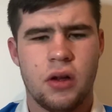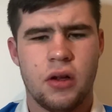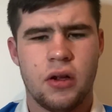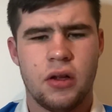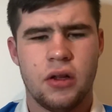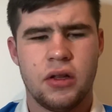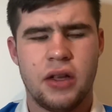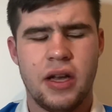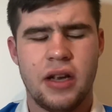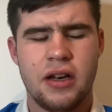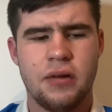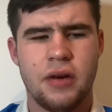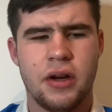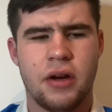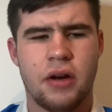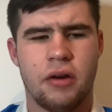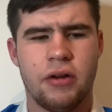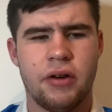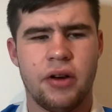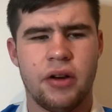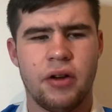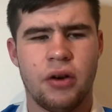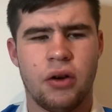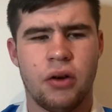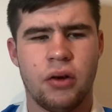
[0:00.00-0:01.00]
Then we got
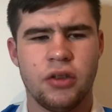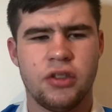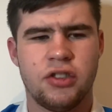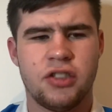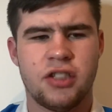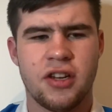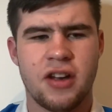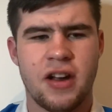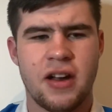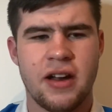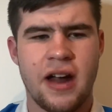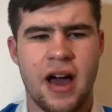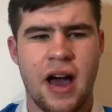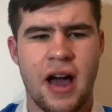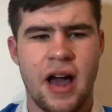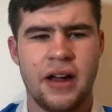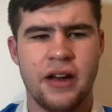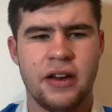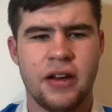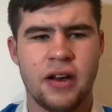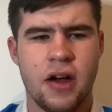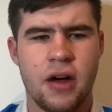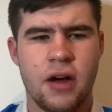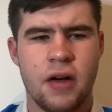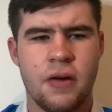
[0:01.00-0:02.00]
rid of Hudson and
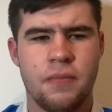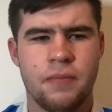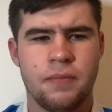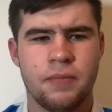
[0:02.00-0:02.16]
Ida.